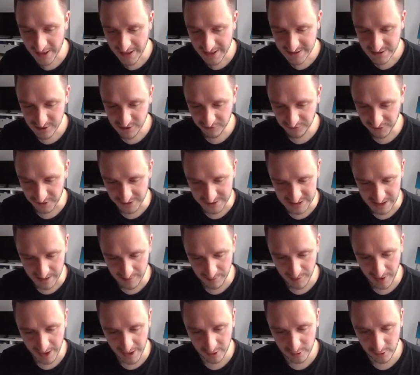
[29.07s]
So for
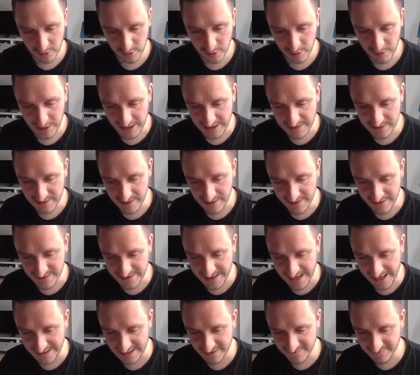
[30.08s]
example, I could look at
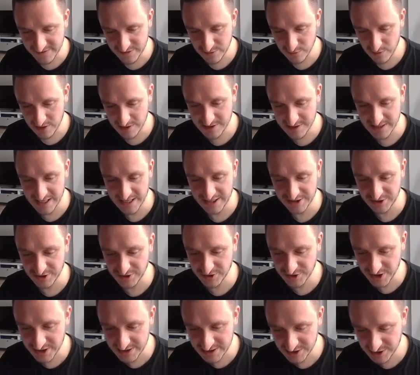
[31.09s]
data visualization cheat